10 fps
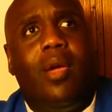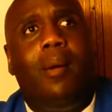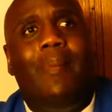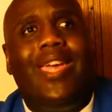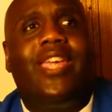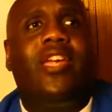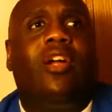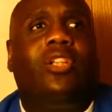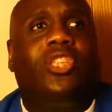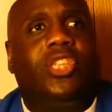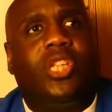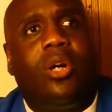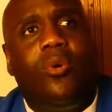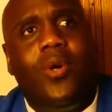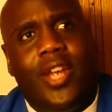making her
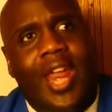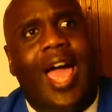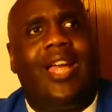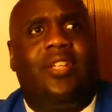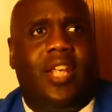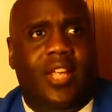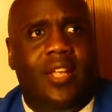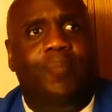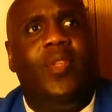show an ID,